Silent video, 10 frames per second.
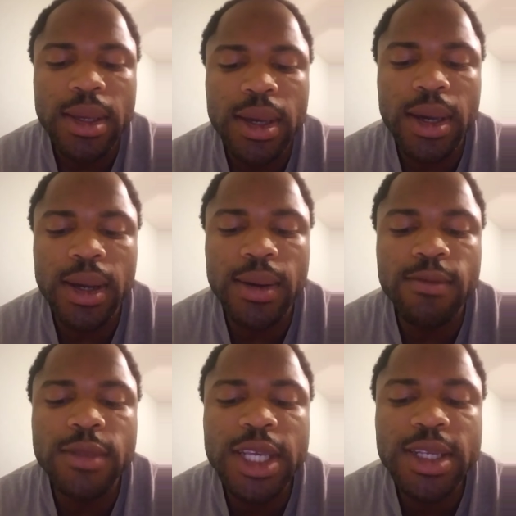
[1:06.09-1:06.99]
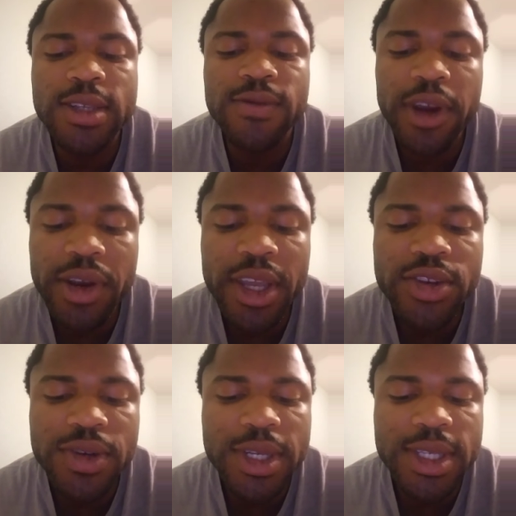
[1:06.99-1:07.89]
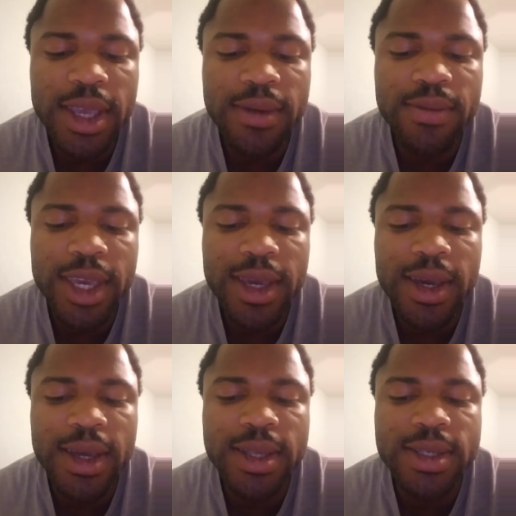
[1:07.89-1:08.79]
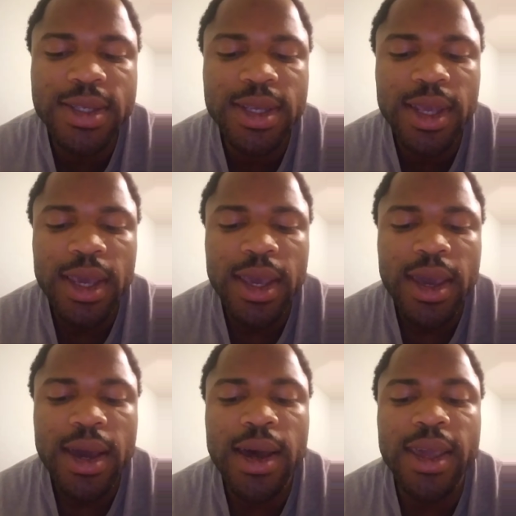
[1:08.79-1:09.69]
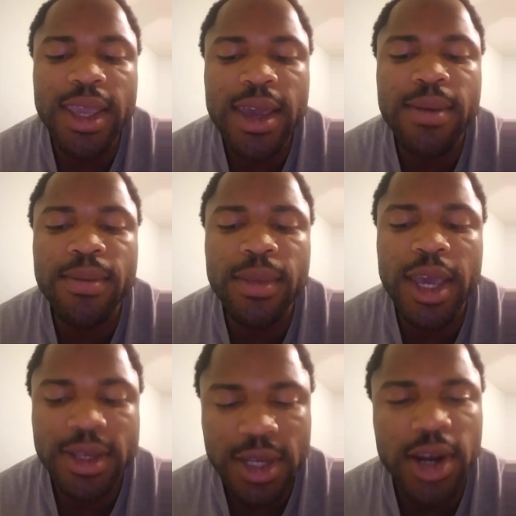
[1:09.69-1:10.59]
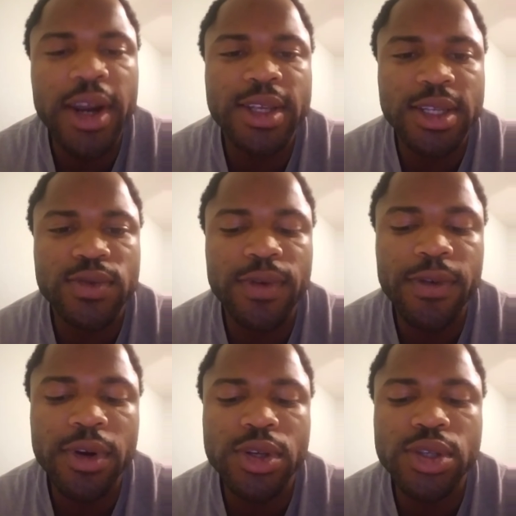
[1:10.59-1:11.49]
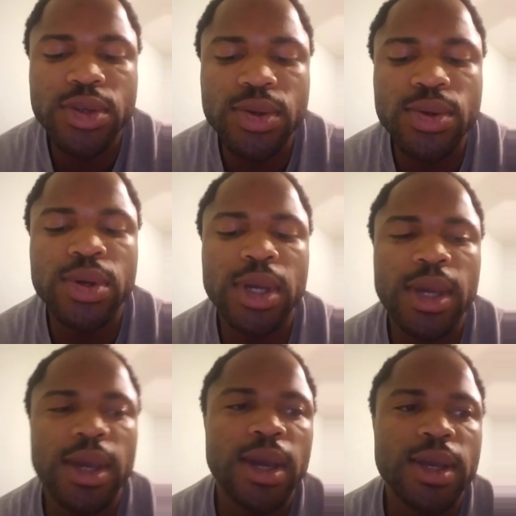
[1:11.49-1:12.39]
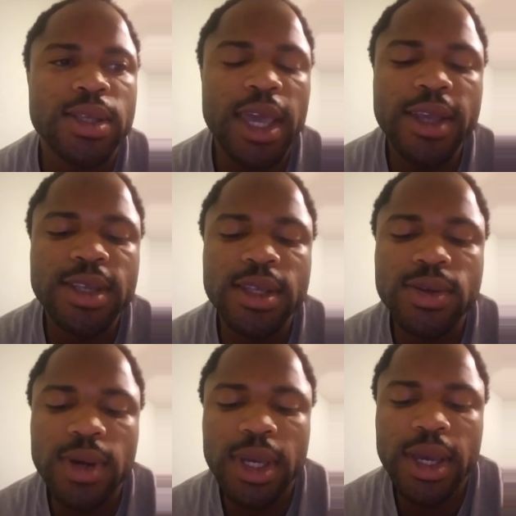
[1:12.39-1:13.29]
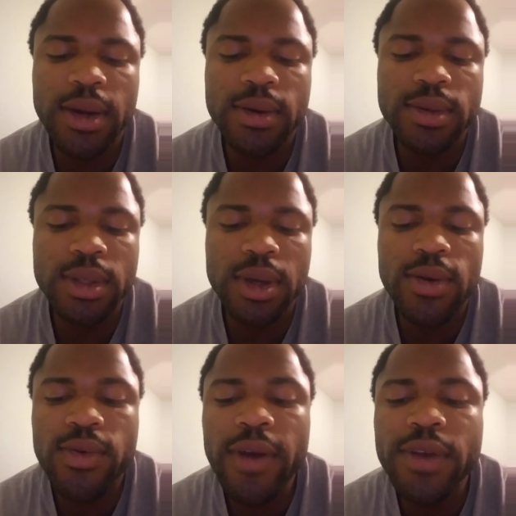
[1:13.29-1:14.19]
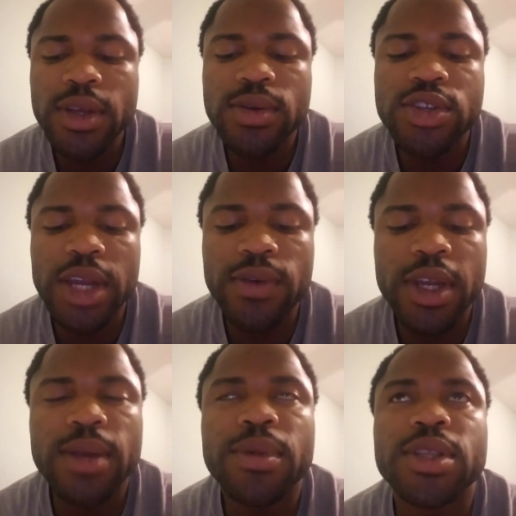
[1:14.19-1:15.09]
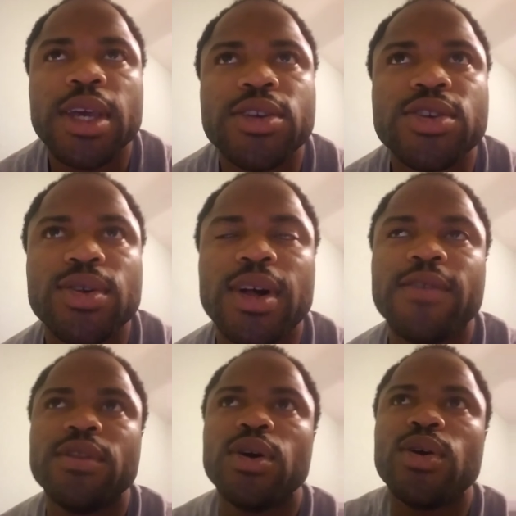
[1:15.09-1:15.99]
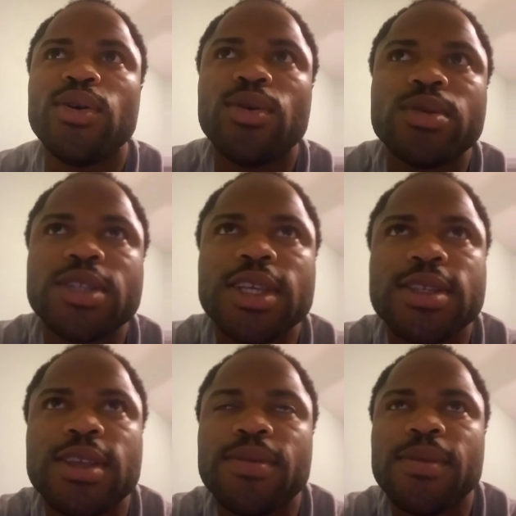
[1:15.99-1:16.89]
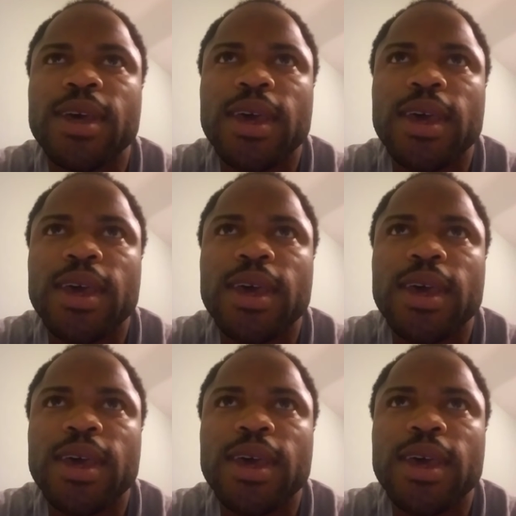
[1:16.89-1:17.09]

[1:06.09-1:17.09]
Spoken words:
This is very interesting because EMSR, as it's referred to, takes into account the revenue generating potential of the whole system.